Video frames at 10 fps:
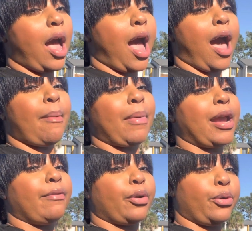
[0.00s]
I
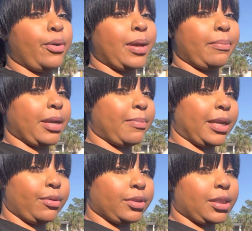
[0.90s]
might record while I'm getting my
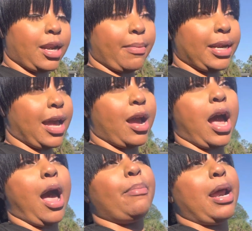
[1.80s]
nails done. I might not,
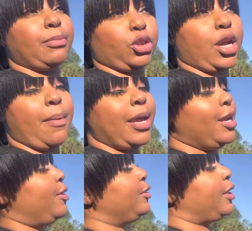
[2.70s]
but I'm gonna show y'all my
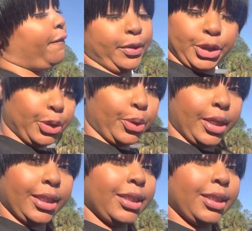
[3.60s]
nails for sure.